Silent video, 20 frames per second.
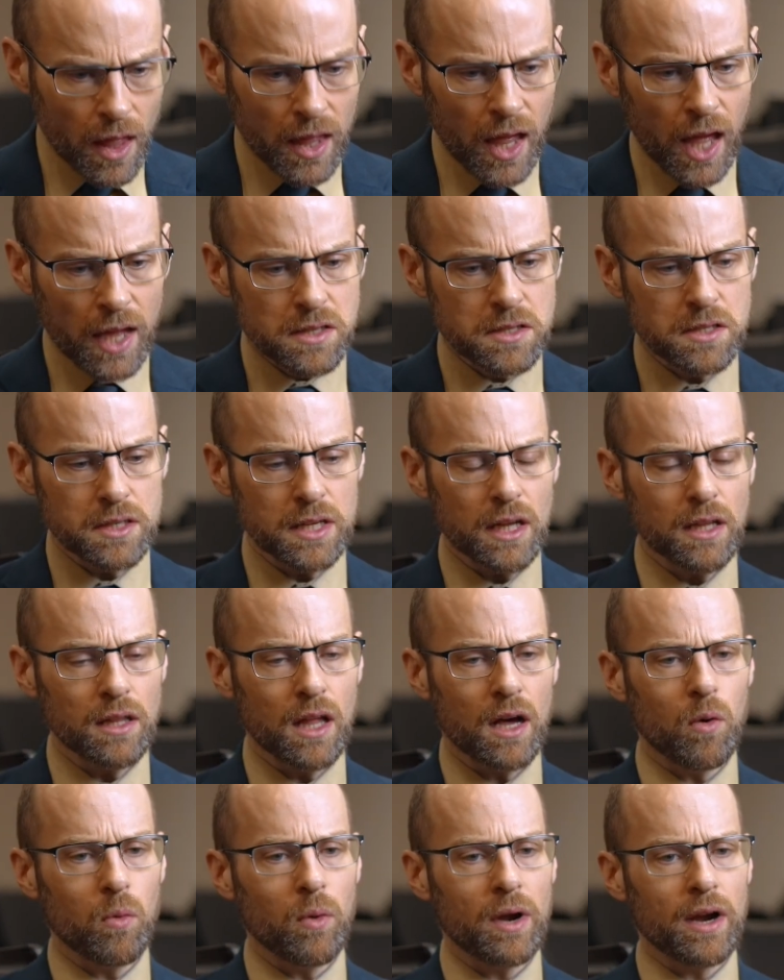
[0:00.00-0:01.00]
and
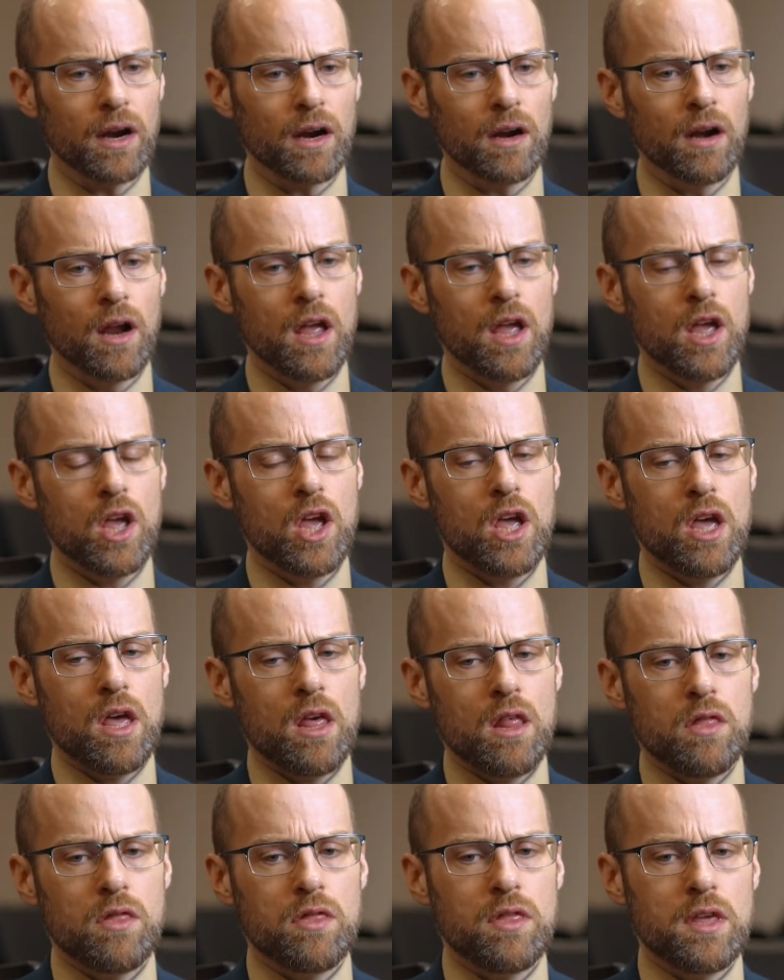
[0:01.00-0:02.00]
cll where
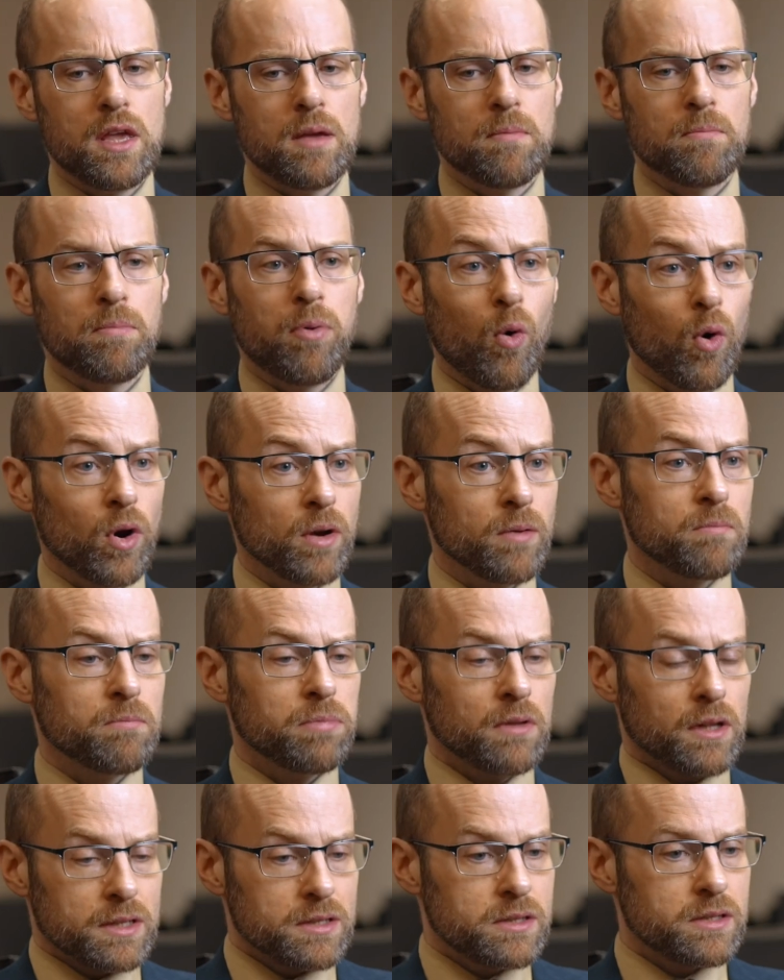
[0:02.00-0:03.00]
the important
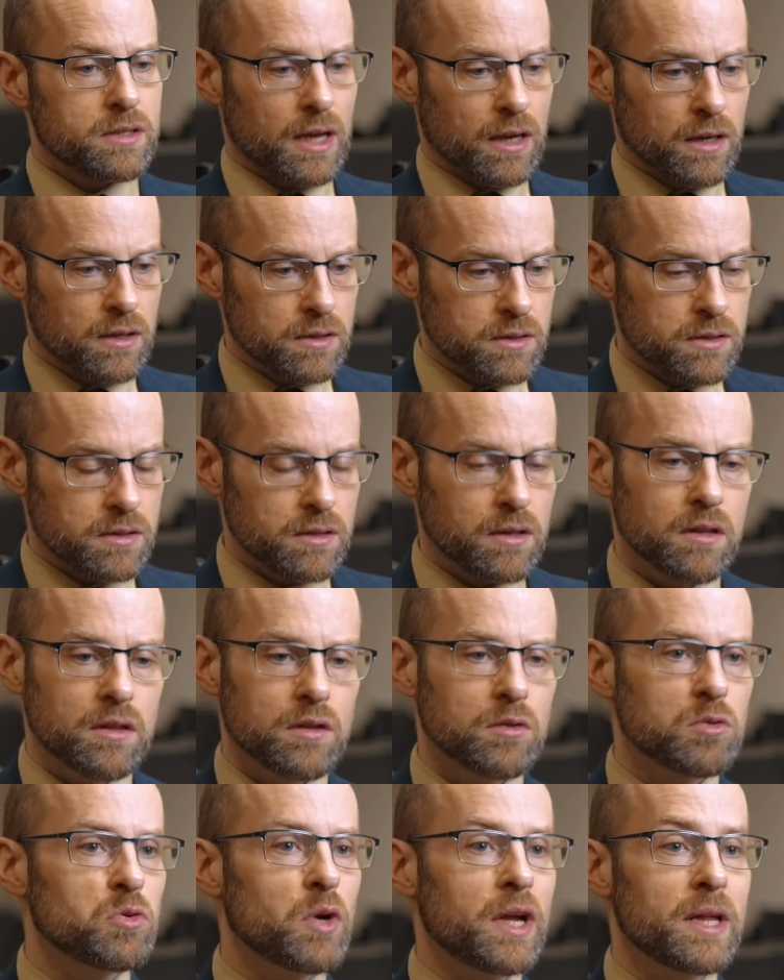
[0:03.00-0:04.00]
blood cells
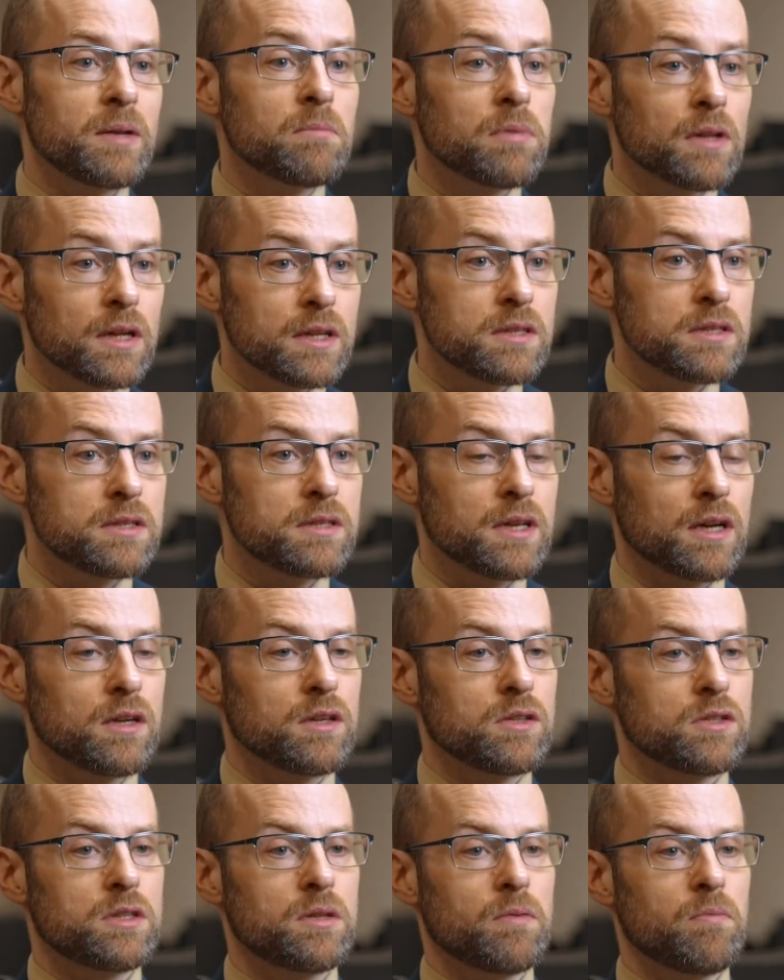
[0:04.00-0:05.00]
the red blood
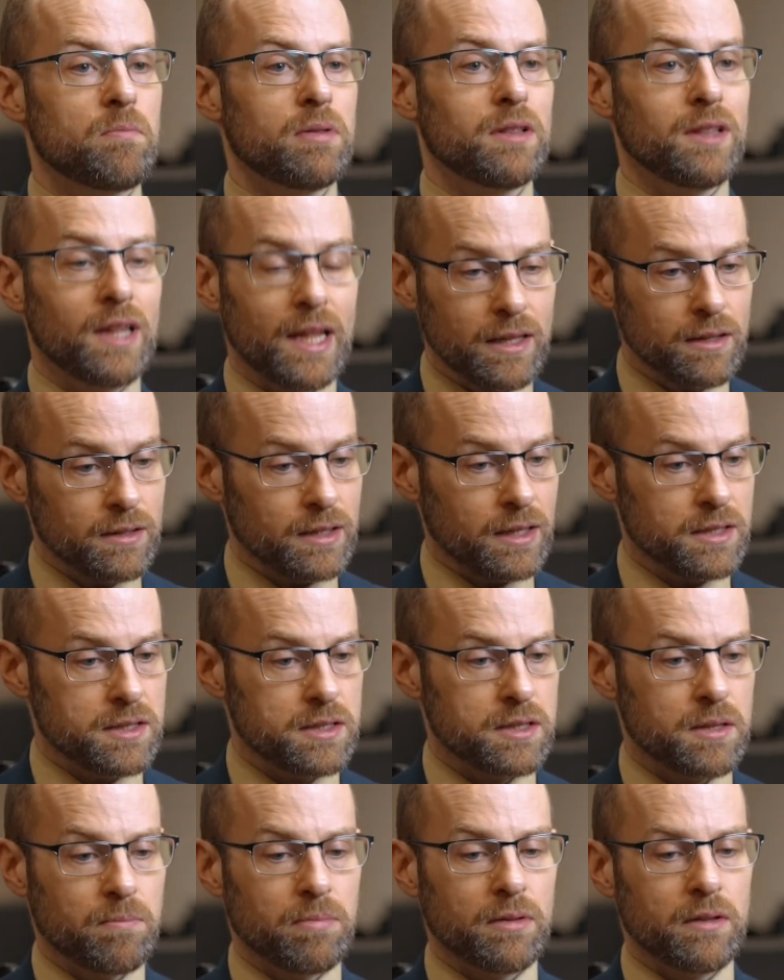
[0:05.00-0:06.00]
cells the
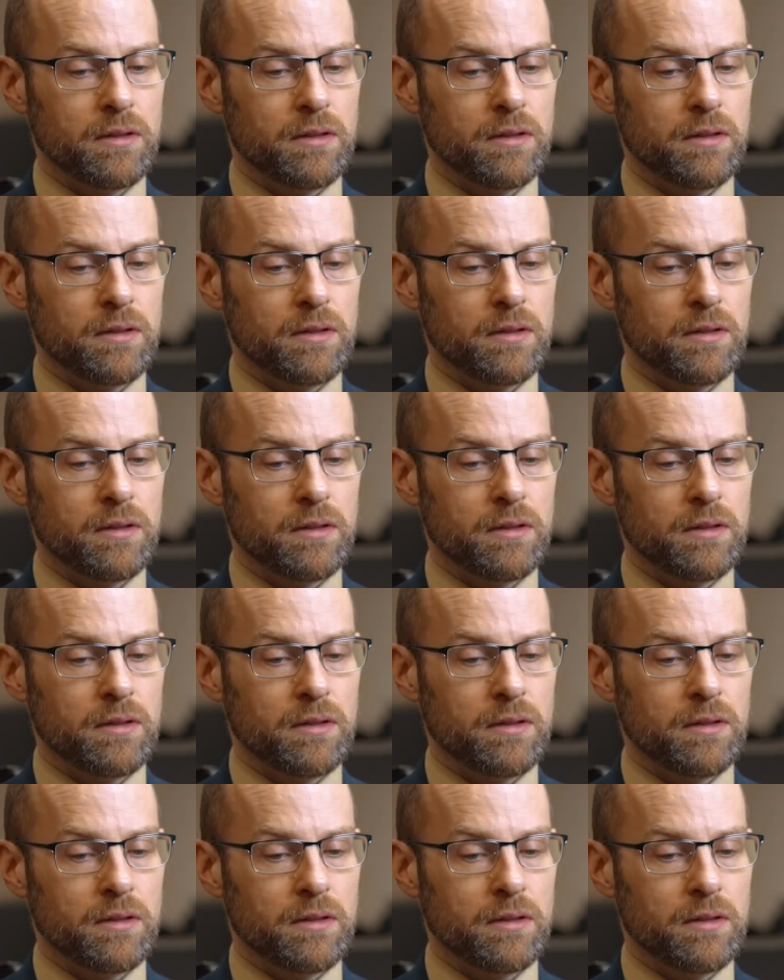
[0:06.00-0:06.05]
platelets the,